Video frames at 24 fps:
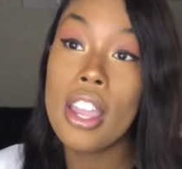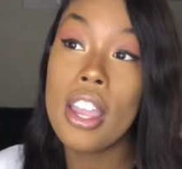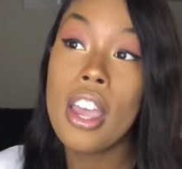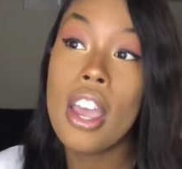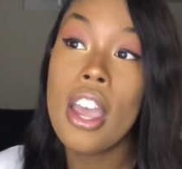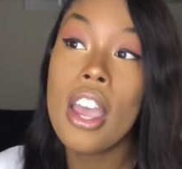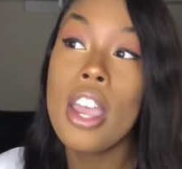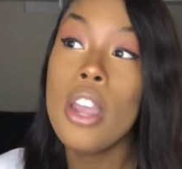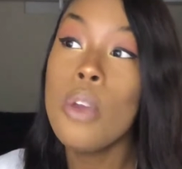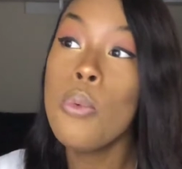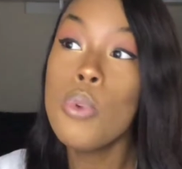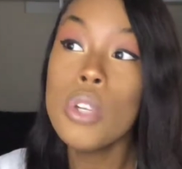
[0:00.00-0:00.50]

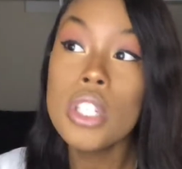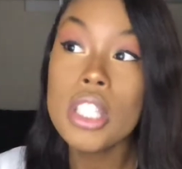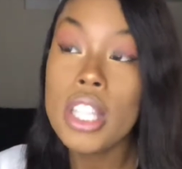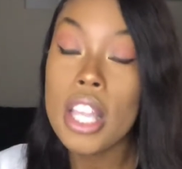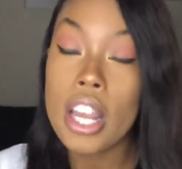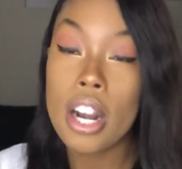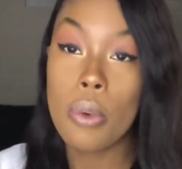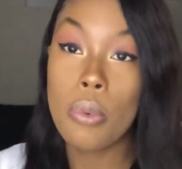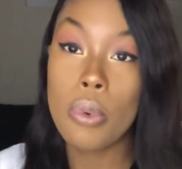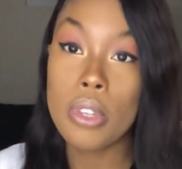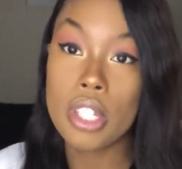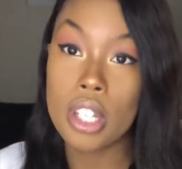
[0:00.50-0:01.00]
it wasn't that I
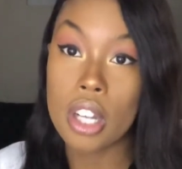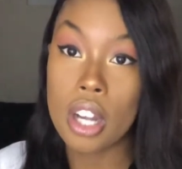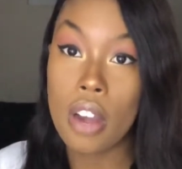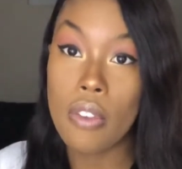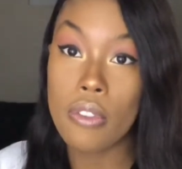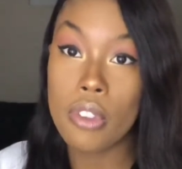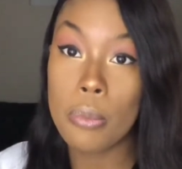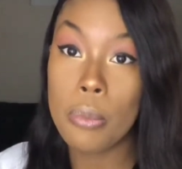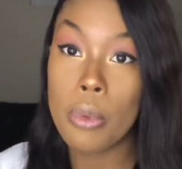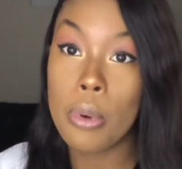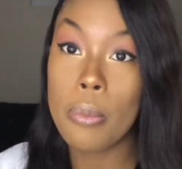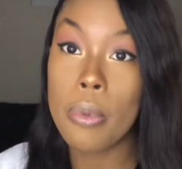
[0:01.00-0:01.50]
wasn't
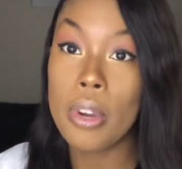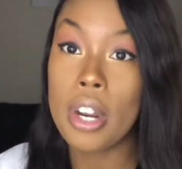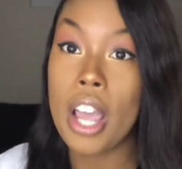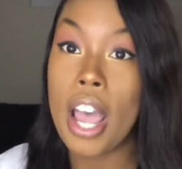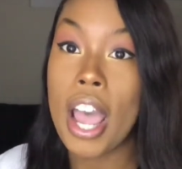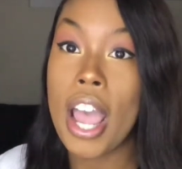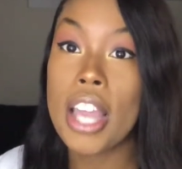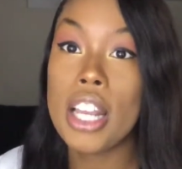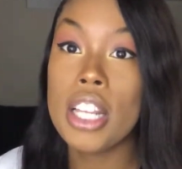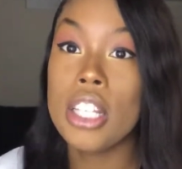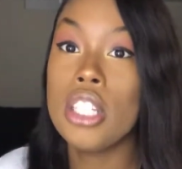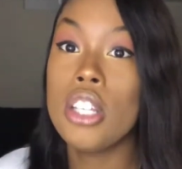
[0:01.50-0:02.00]
comfortable, but
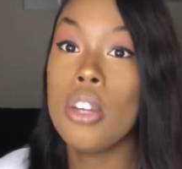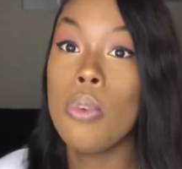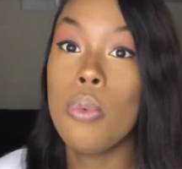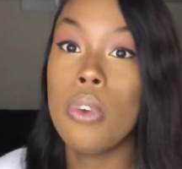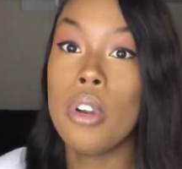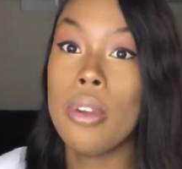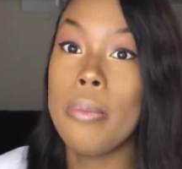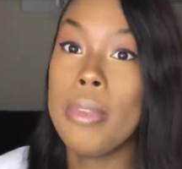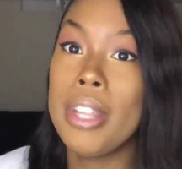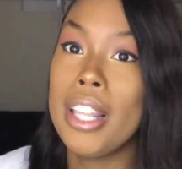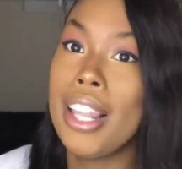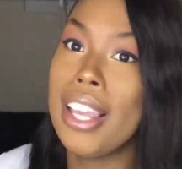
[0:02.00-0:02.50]
I just didn't want to
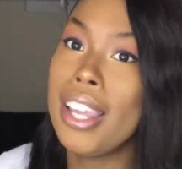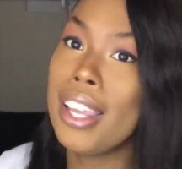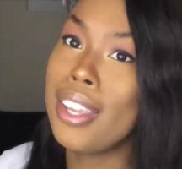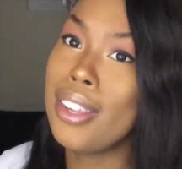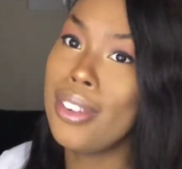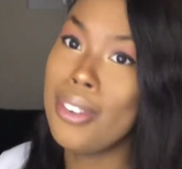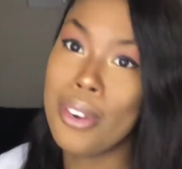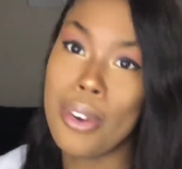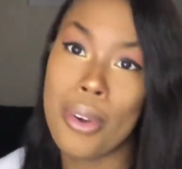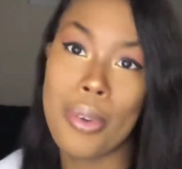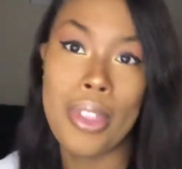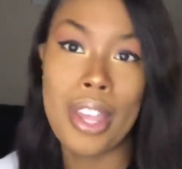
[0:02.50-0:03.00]
be like, you
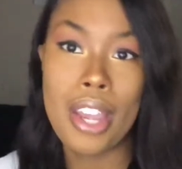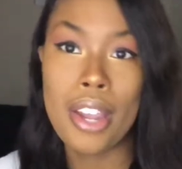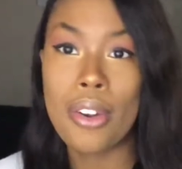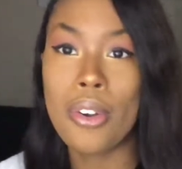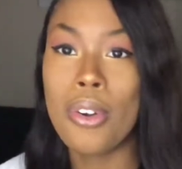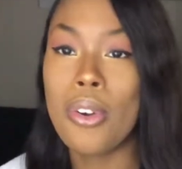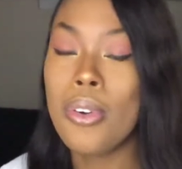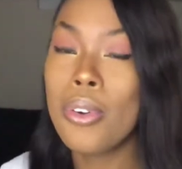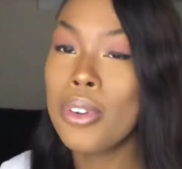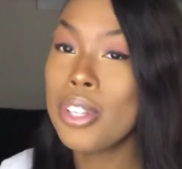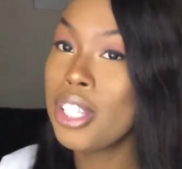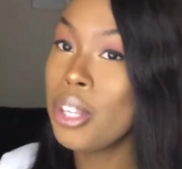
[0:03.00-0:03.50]
know, that
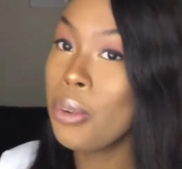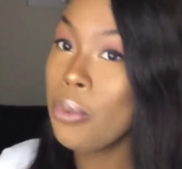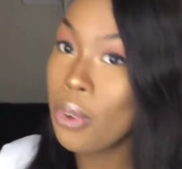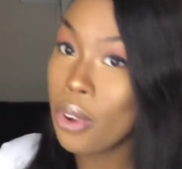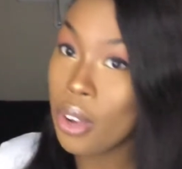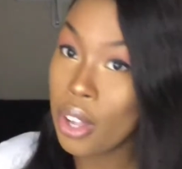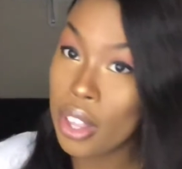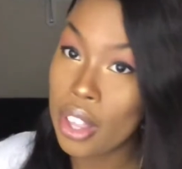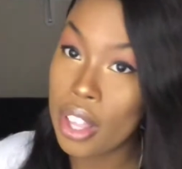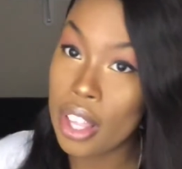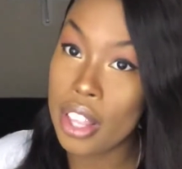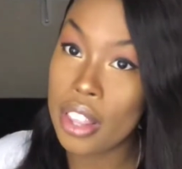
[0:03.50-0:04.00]
girl, because they were
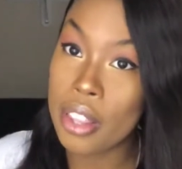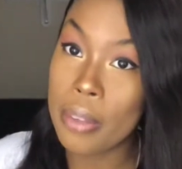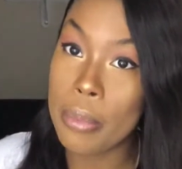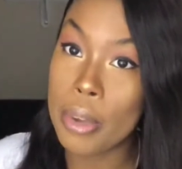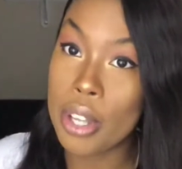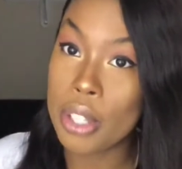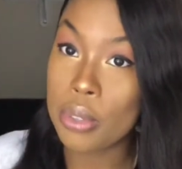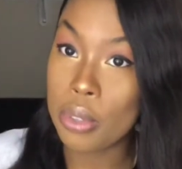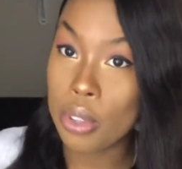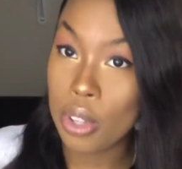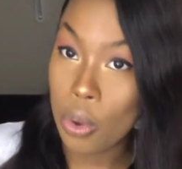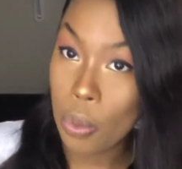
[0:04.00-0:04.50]
in the bus
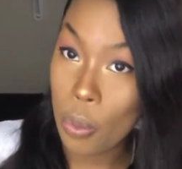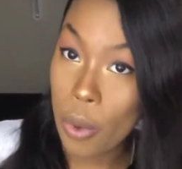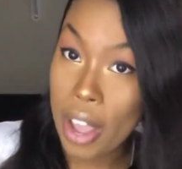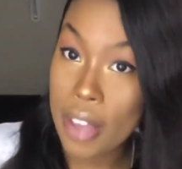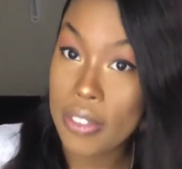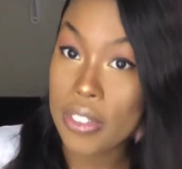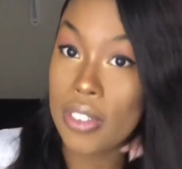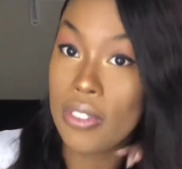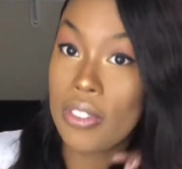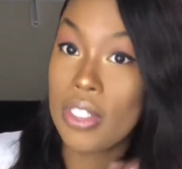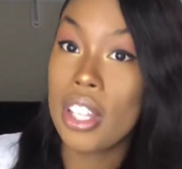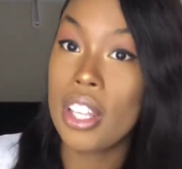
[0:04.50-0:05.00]
with their wives
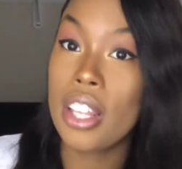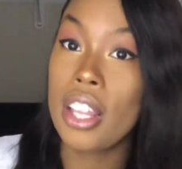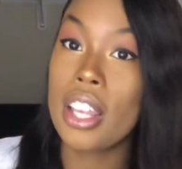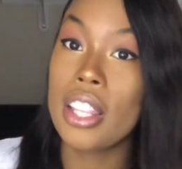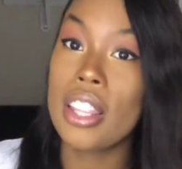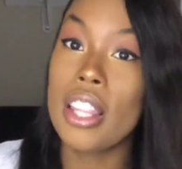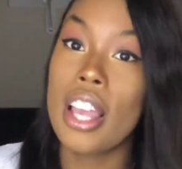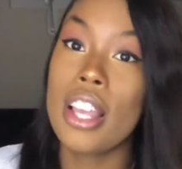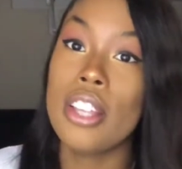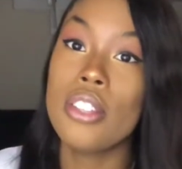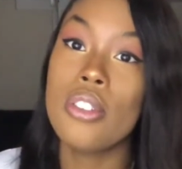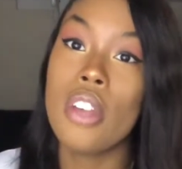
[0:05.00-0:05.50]
and everything like
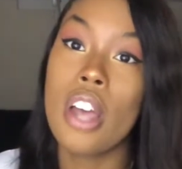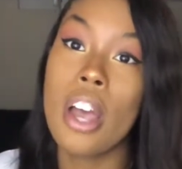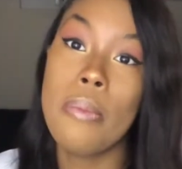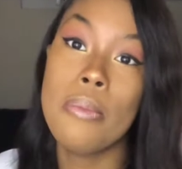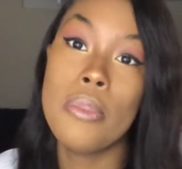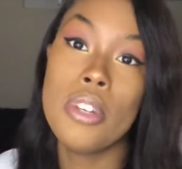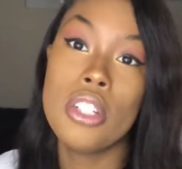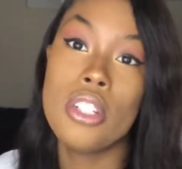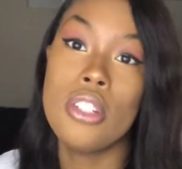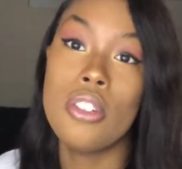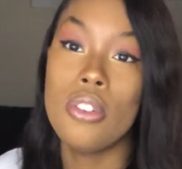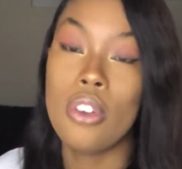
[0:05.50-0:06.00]
that. So I'm
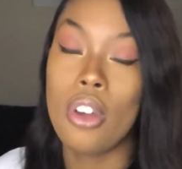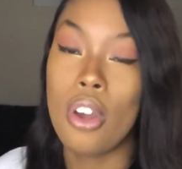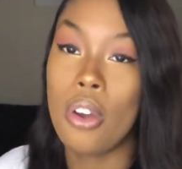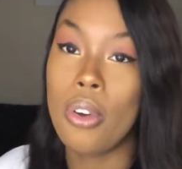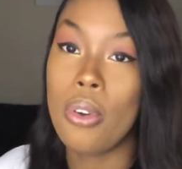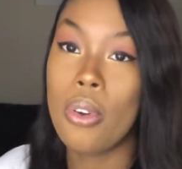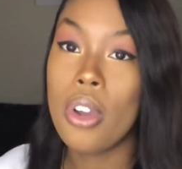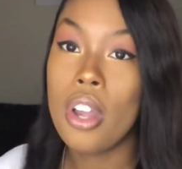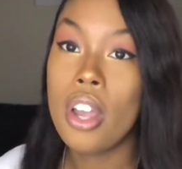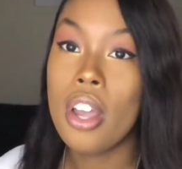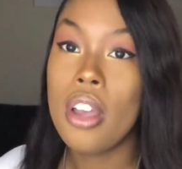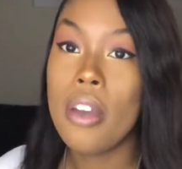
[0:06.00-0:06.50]
just, you know,
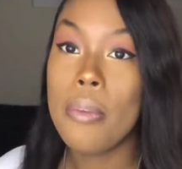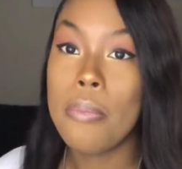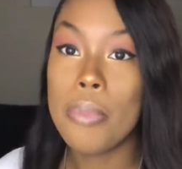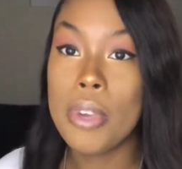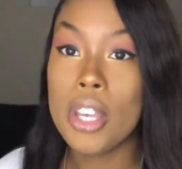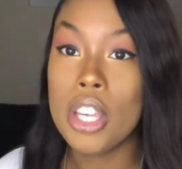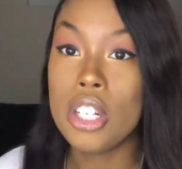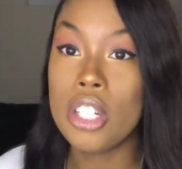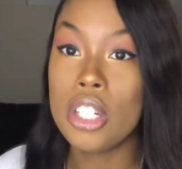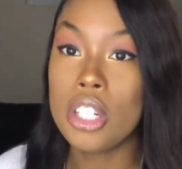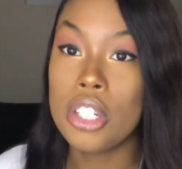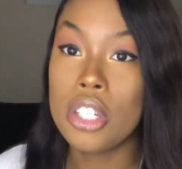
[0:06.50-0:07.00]

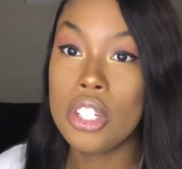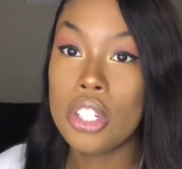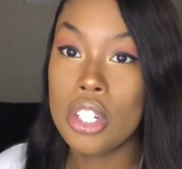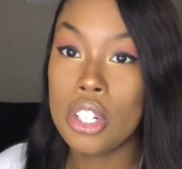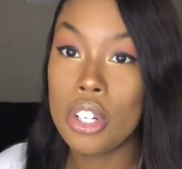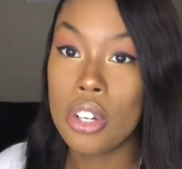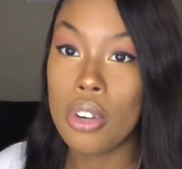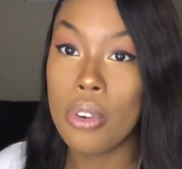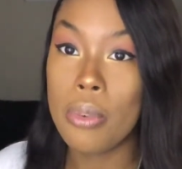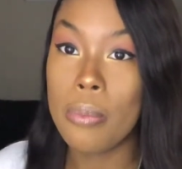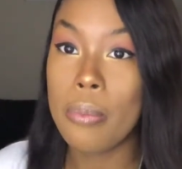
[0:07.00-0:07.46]
being just chill.